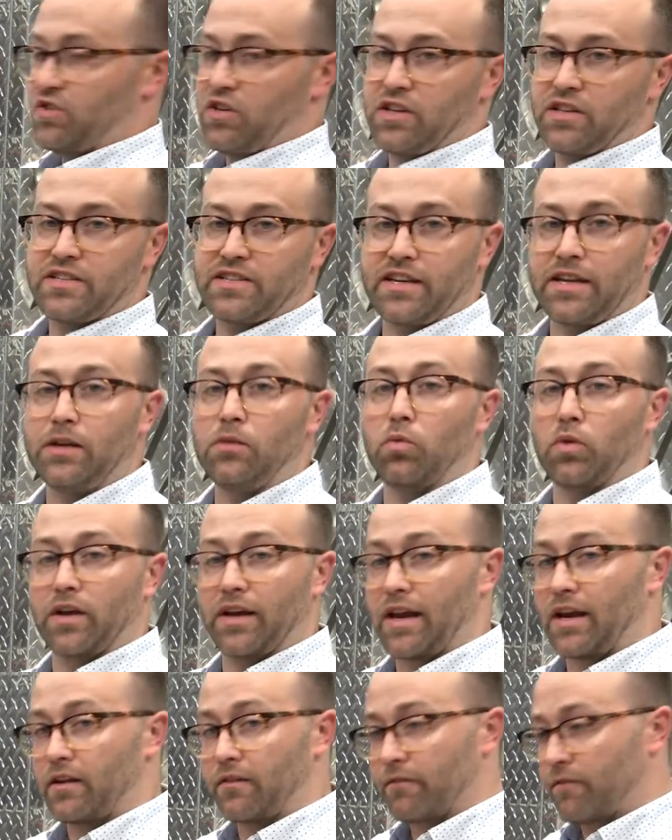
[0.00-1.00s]
you can see, we're
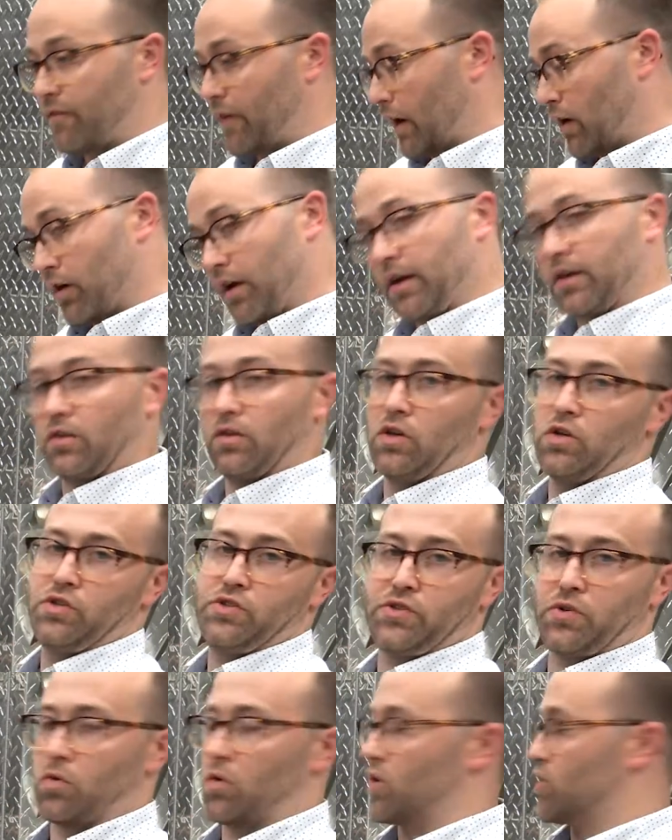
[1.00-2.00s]
getting very
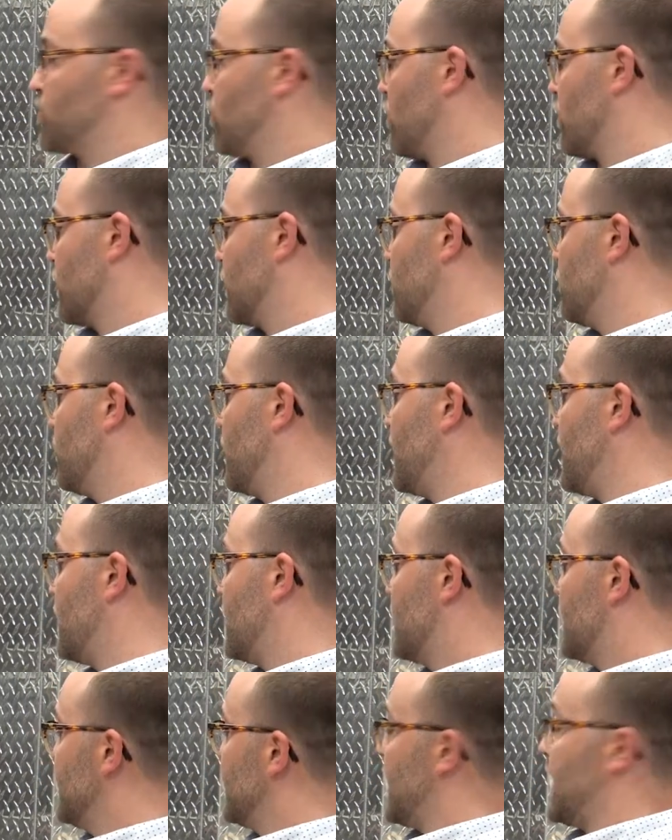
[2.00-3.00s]
close to our target weight,
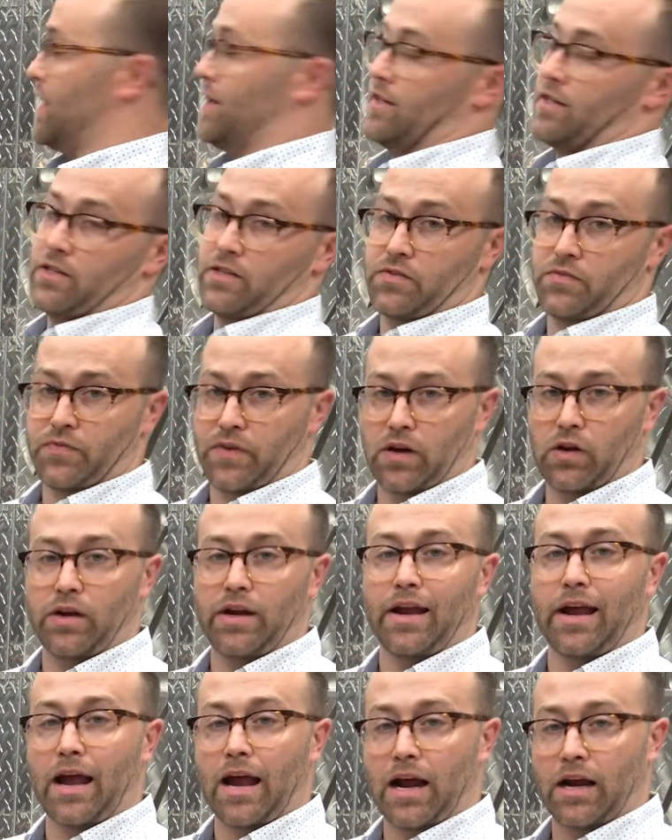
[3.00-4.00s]
and it is
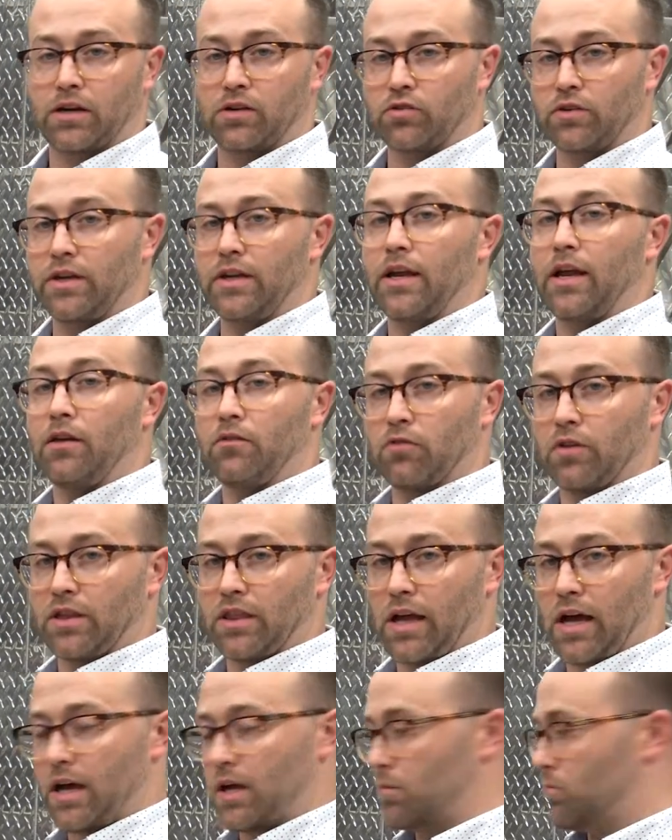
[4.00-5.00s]
very accurate and
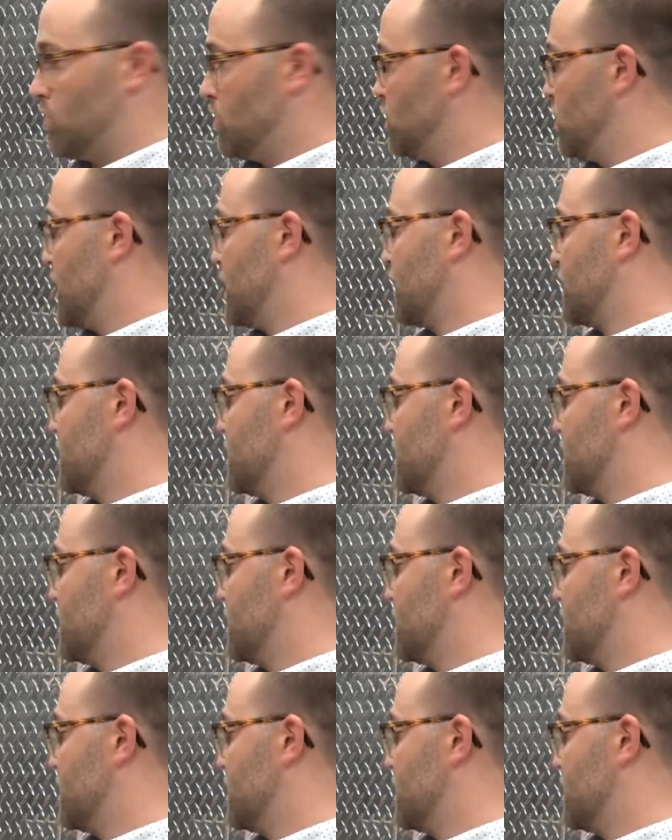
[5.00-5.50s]
reliable and